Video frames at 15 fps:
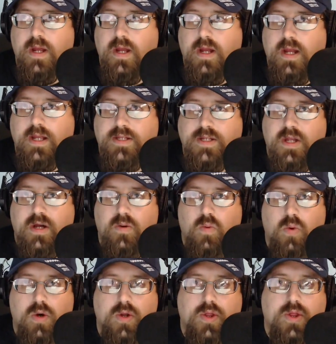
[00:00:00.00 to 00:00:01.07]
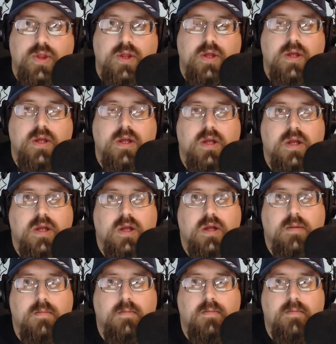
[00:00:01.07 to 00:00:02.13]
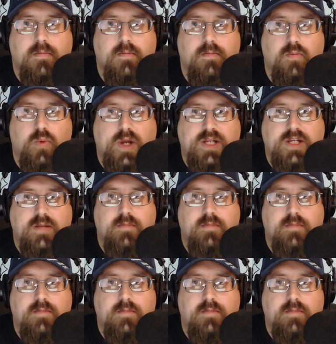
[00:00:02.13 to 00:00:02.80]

It's not worth wasting